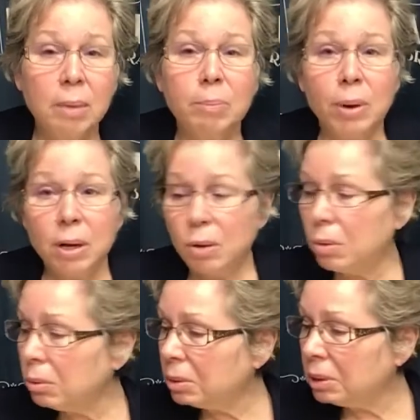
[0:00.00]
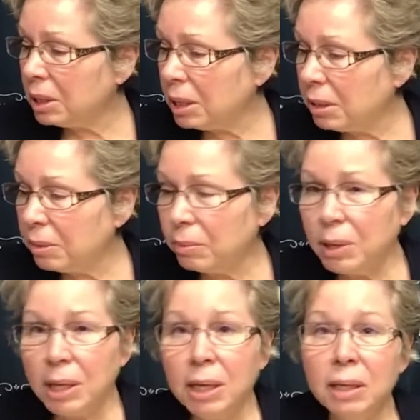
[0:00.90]
but only
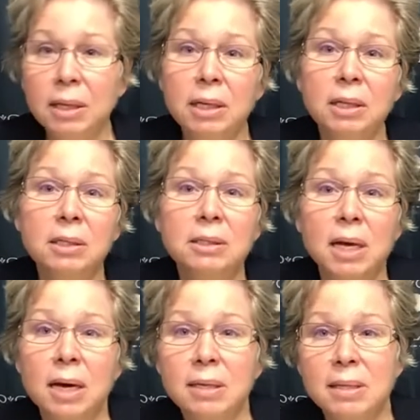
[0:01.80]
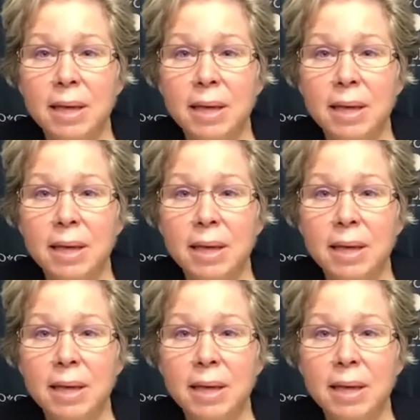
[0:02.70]
3 little ducks